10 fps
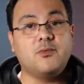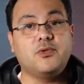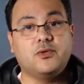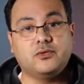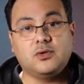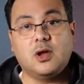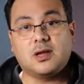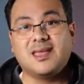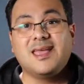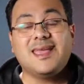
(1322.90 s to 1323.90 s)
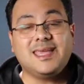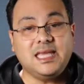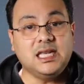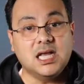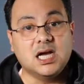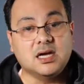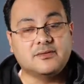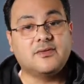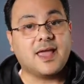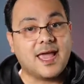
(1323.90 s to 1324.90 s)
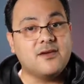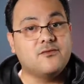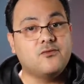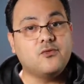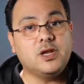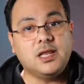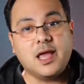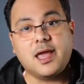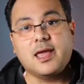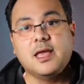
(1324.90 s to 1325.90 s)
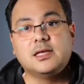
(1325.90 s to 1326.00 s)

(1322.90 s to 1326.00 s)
with this dog enough every day